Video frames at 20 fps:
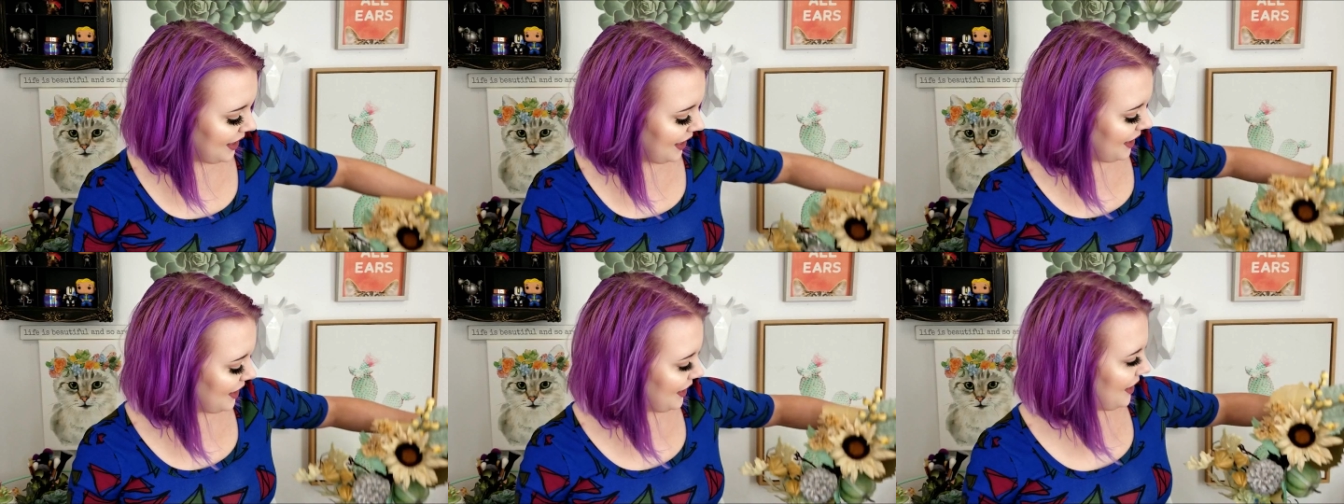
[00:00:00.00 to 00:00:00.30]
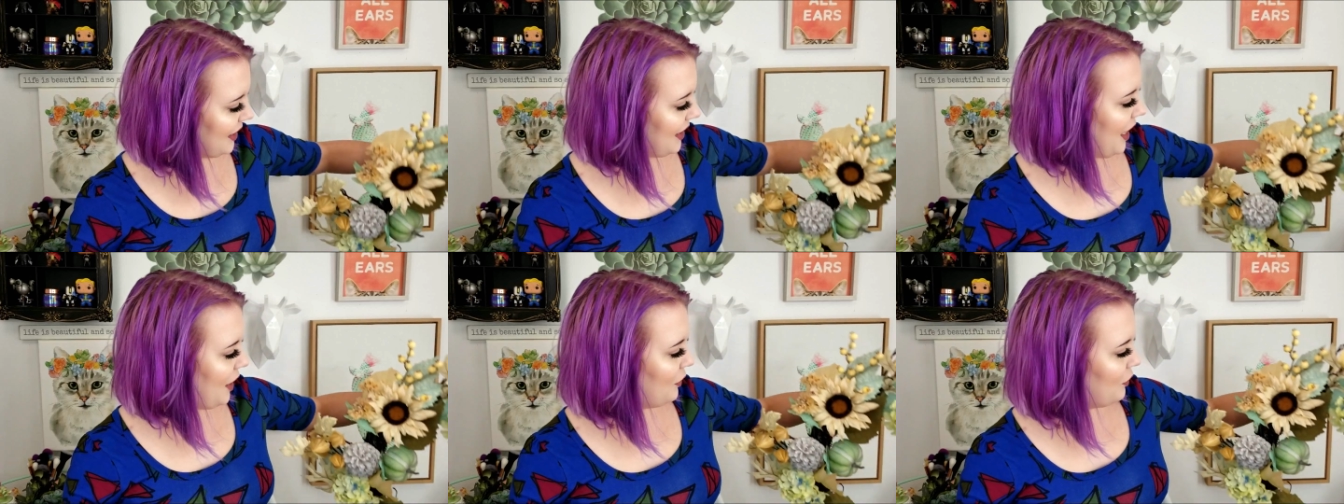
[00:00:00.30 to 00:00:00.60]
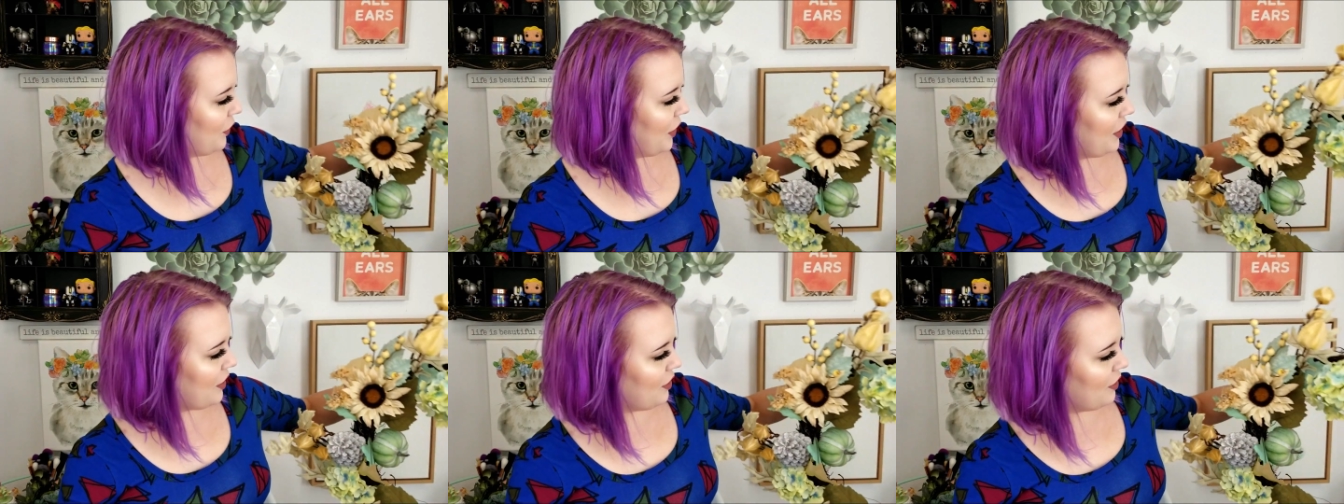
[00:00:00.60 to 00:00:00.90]
is said
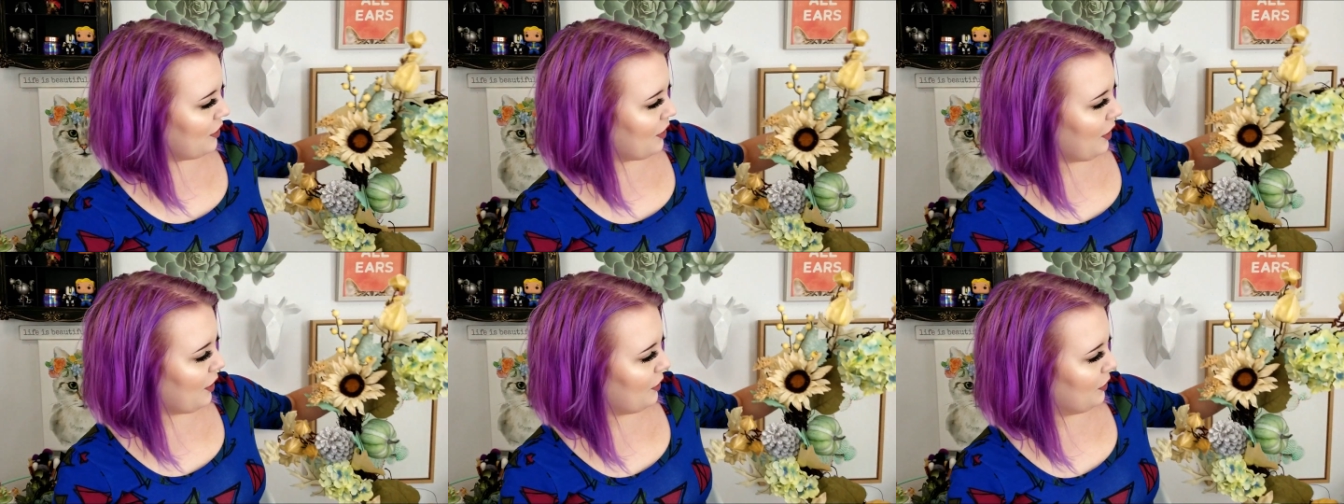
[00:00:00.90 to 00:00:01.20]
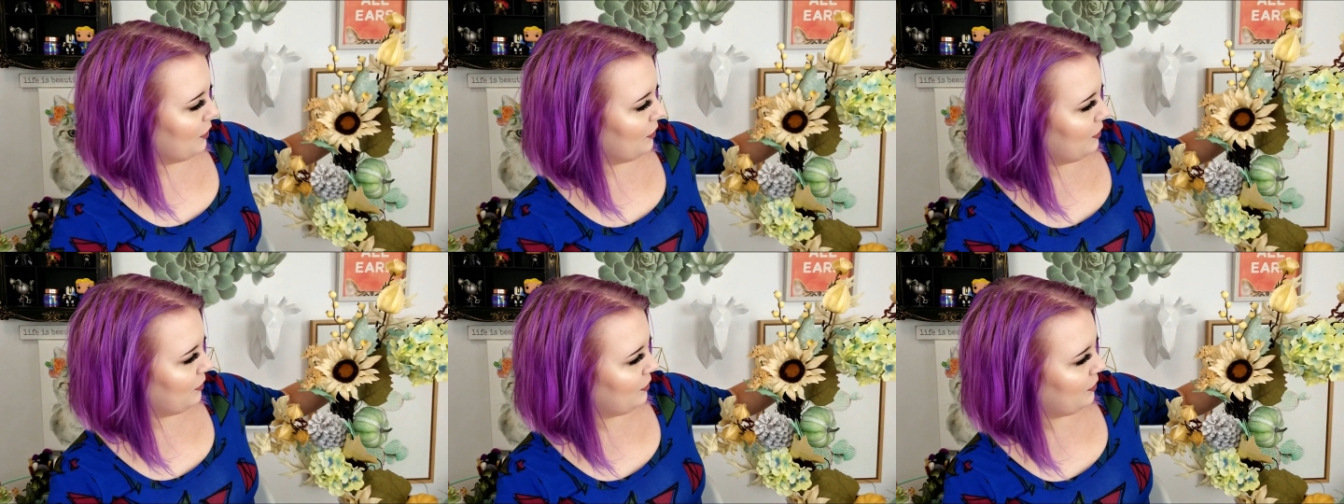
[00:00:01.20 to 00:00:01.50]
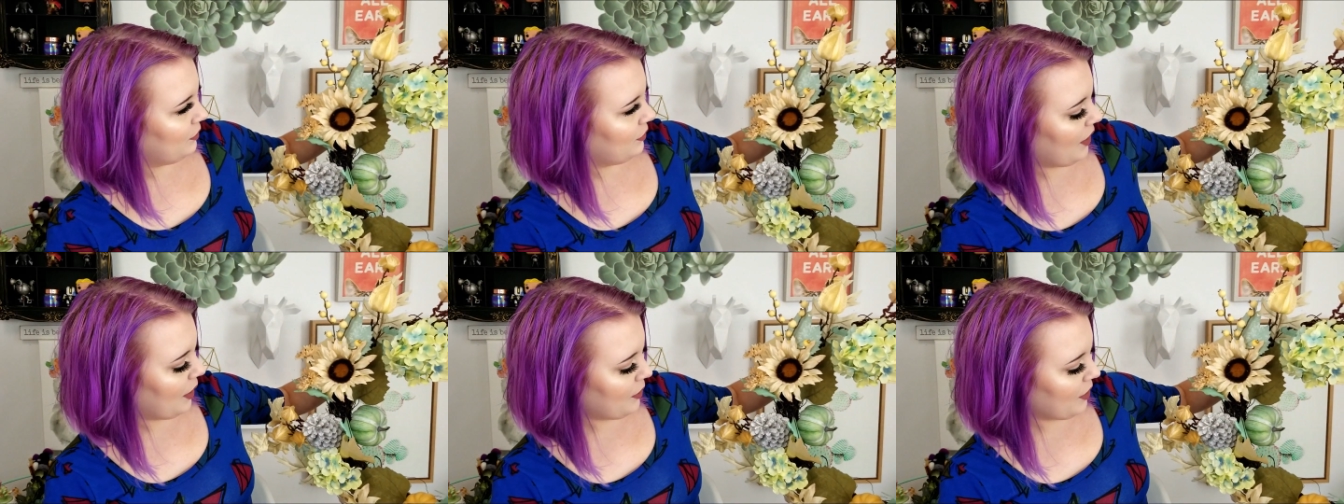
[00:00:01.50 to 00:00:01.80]
wreath, though.
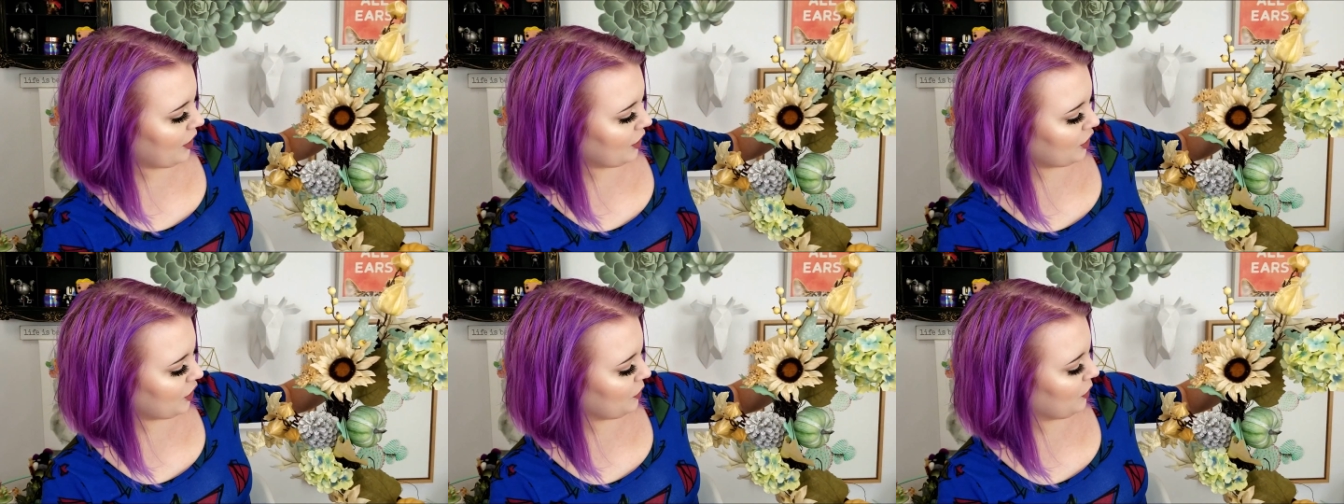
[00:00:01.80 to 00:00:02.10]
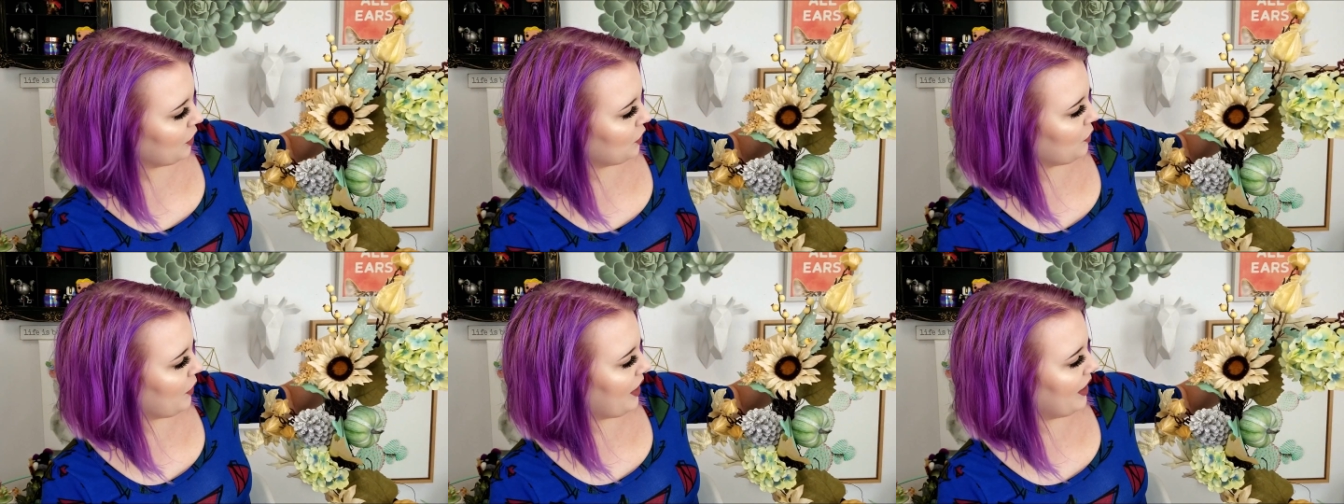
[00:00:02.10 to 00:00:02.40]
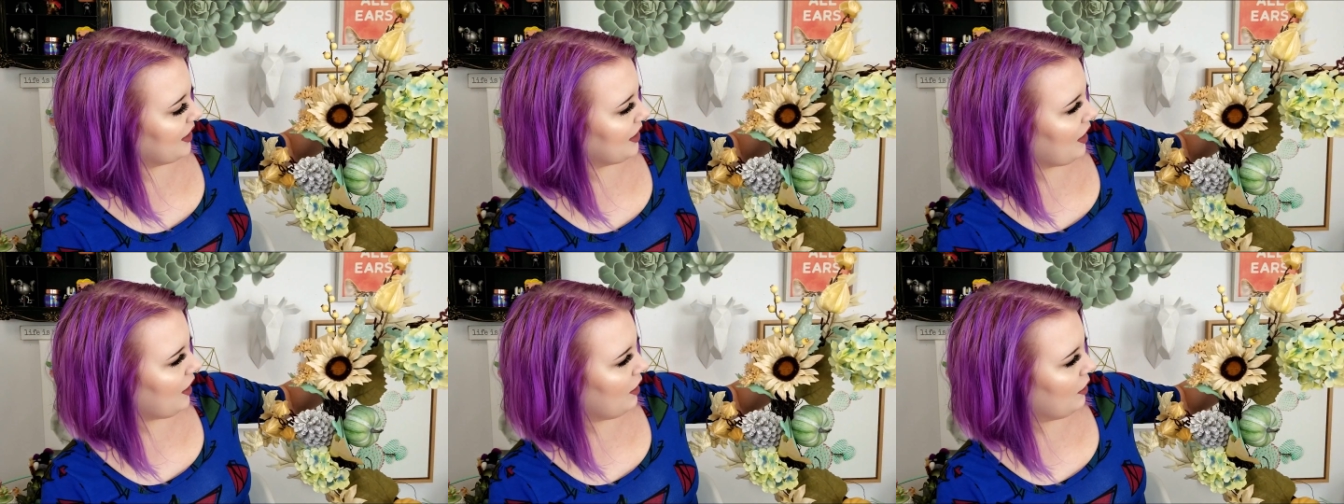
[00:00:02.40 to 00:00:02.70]
I'm not sure which way
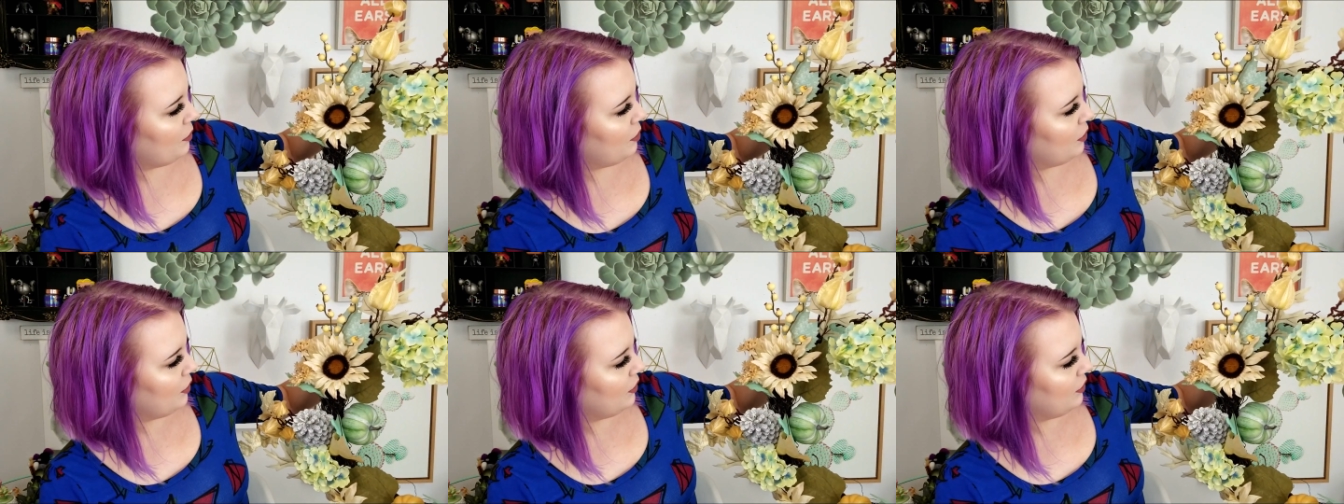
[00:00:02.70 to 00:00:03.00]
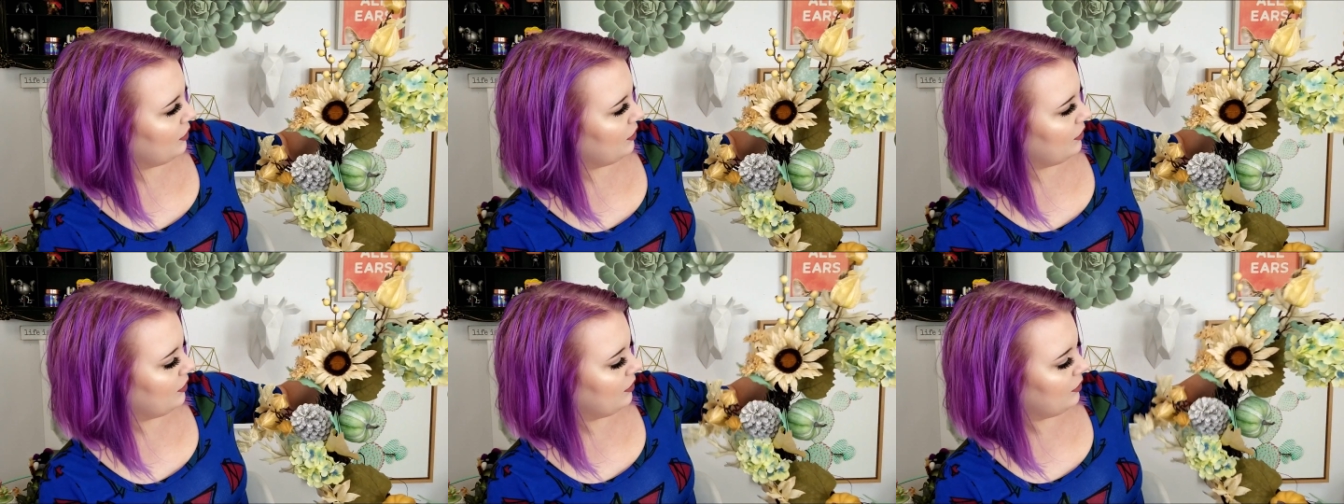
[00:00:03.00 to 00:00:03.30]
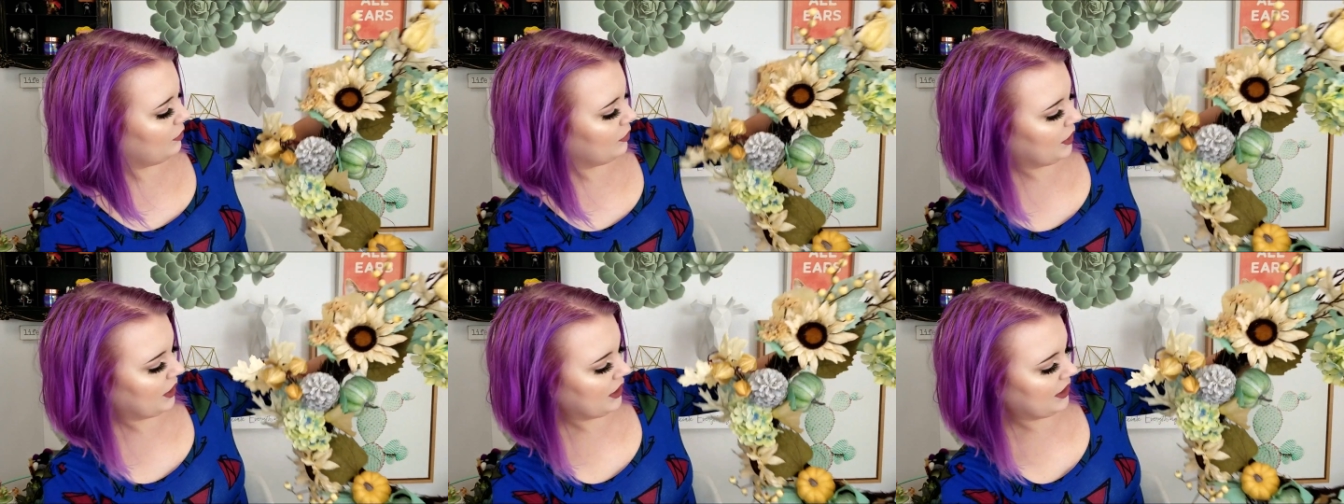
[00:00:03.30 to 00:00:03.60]
it's up.
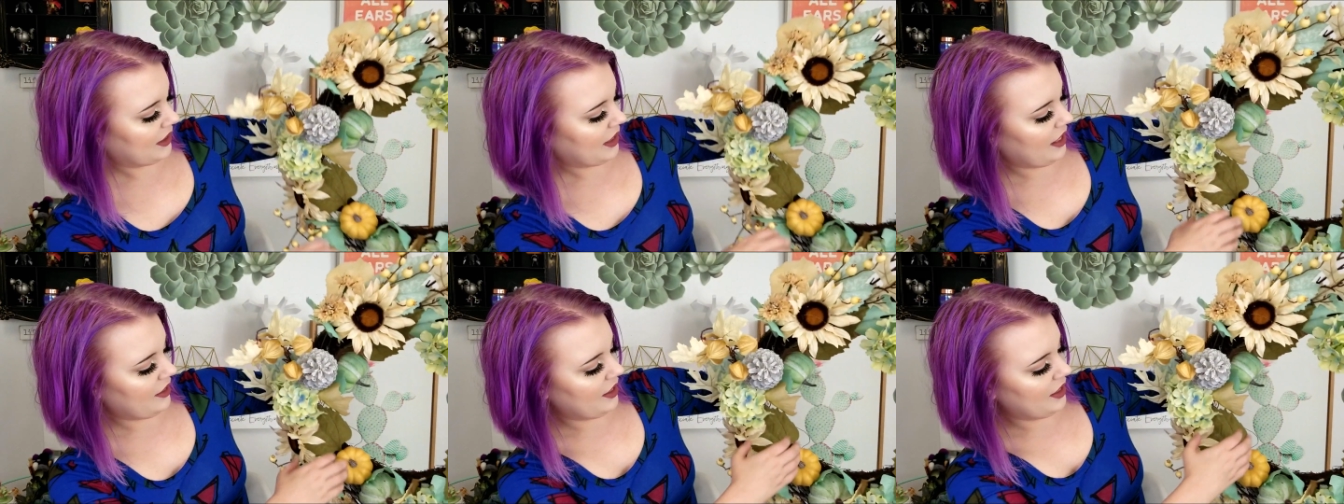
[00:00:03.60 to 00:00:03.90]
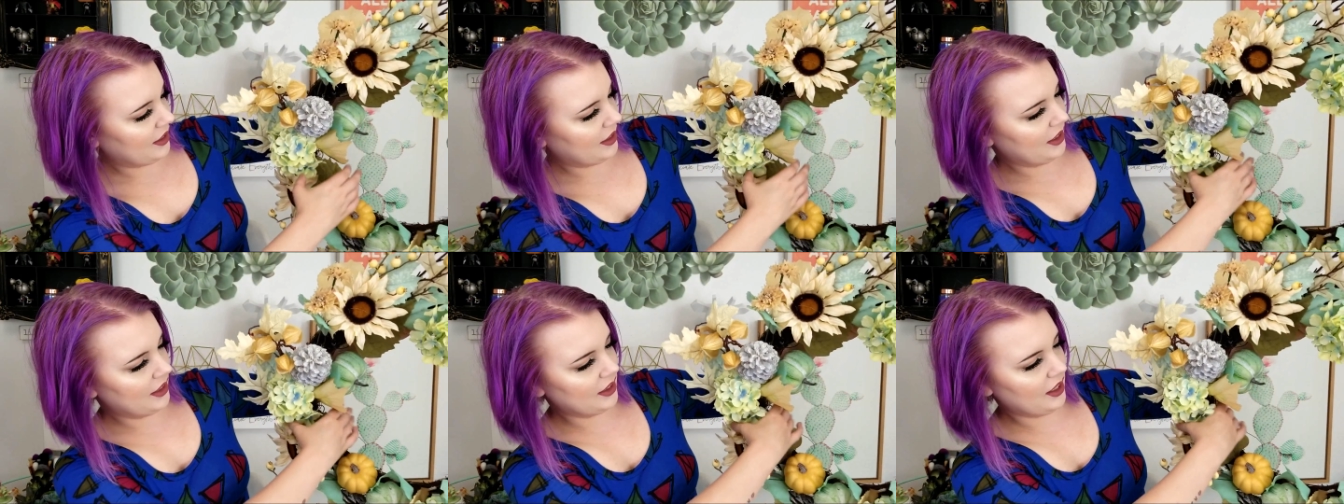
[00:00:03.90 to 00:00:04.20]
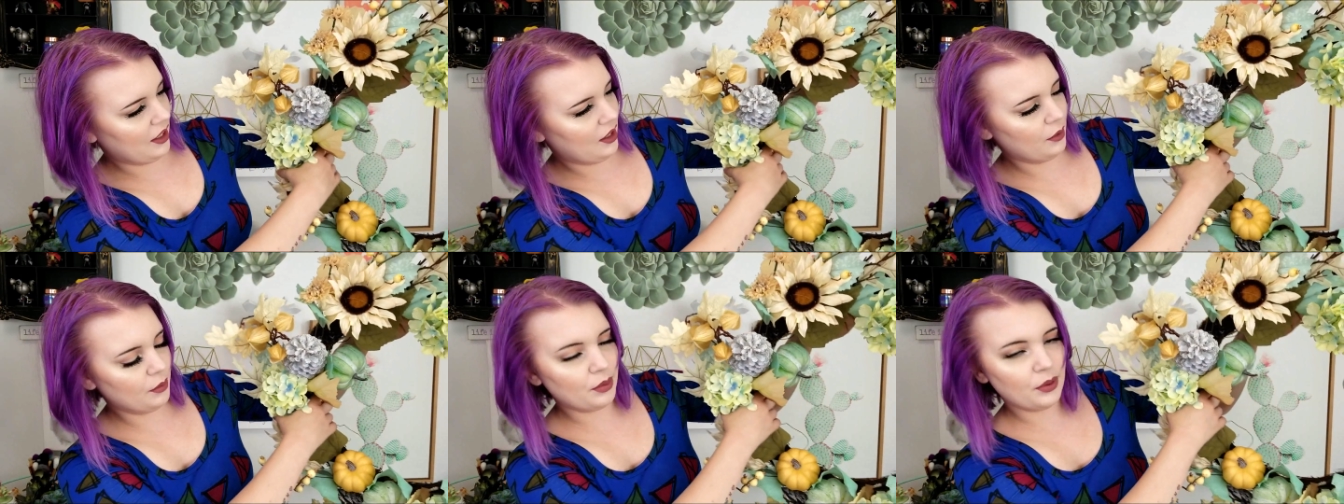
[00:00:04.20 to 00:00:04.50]
I'm going to say this is
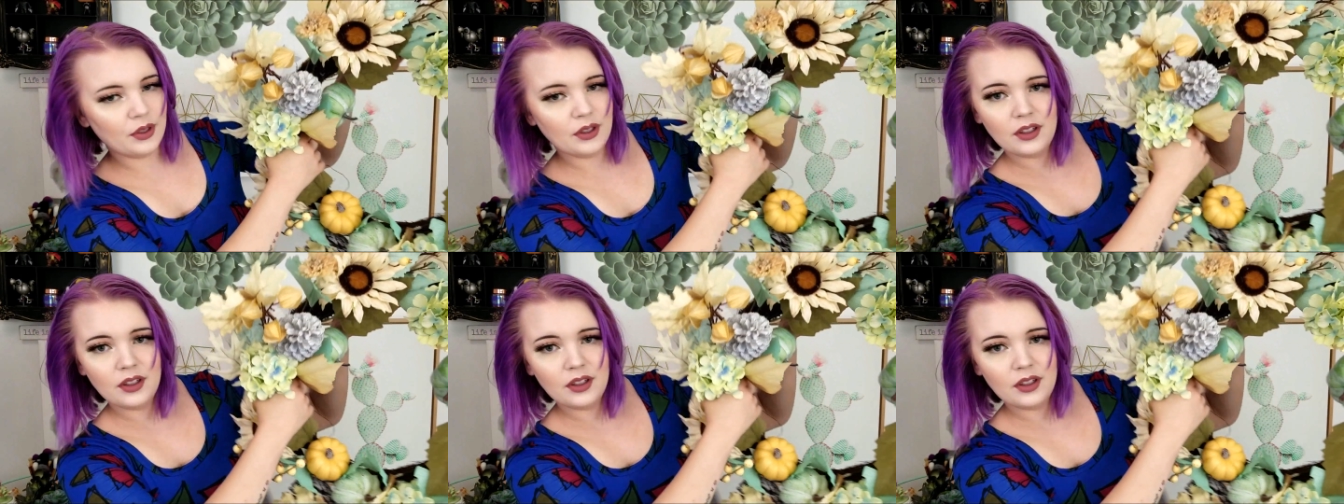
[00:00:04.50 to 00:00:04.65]
up.